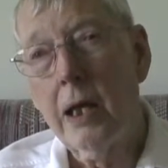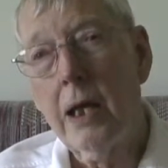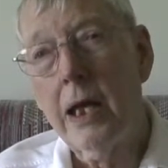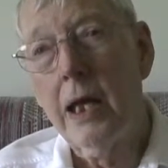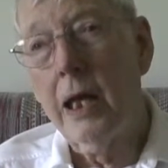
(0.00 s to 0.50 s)

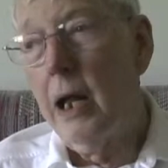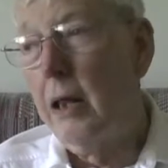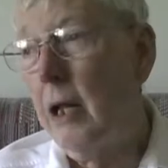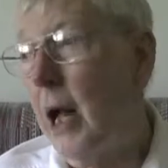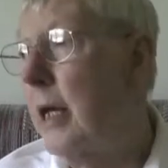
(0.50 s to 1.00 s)
And I
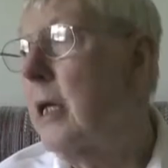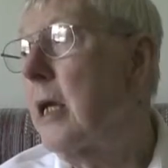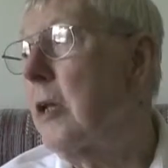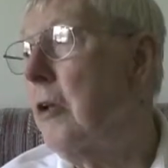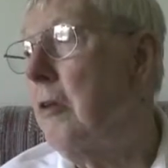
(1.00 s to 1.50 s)
thought, I
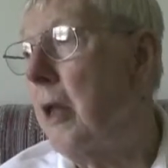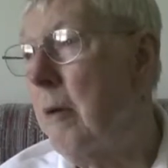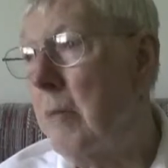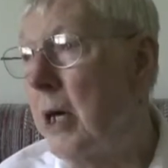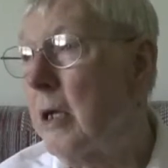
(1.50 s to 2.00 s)
can't do
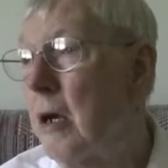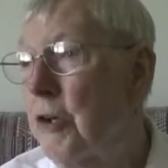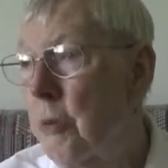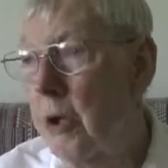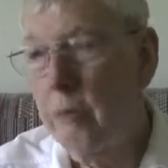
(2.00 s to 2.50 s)
that. My
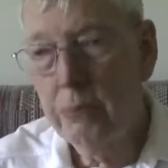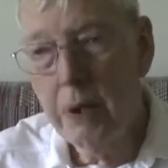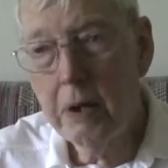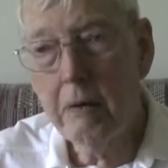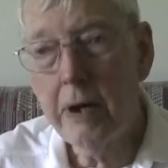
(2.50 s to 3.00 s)
gosh, we're going to
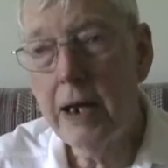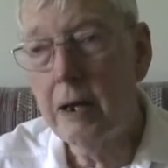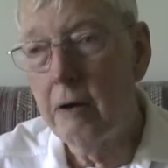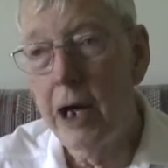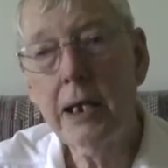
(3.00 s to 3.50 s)
play on the
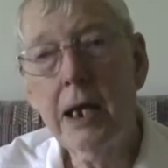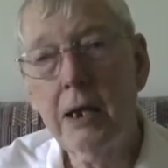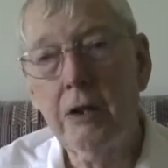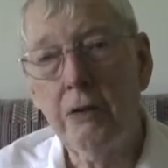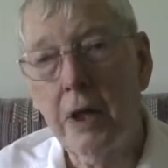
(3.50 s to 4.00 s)
radio. I
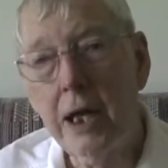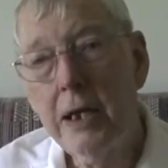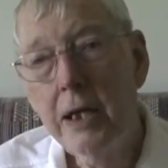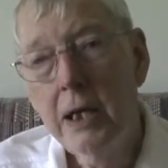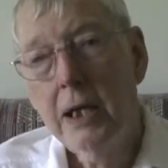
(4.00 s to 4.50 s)
can't do
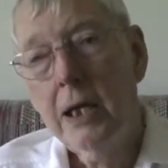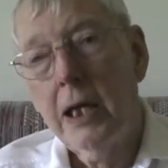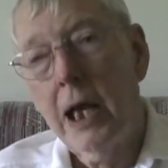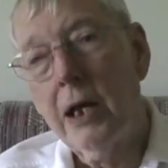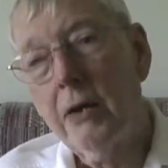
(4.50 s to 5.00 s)
that.
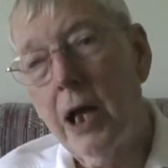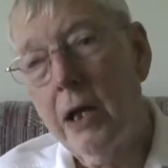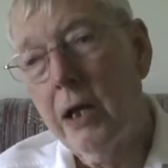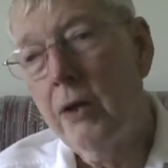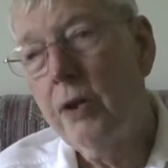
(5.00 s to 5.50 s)

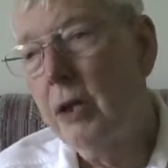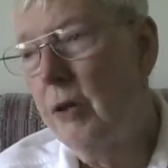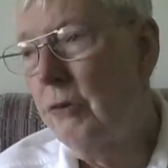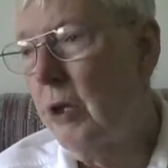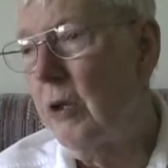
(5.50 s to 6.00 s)
And he said,
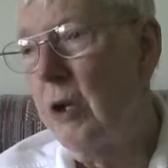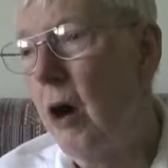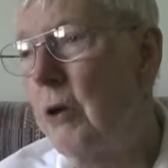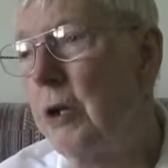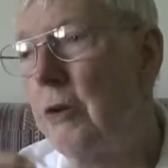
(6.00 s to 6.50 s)
listen,
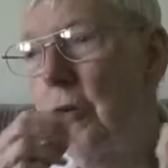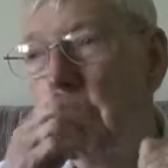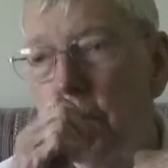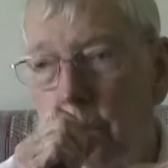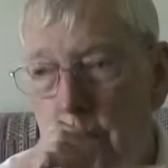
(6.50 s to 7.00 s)
all you do is just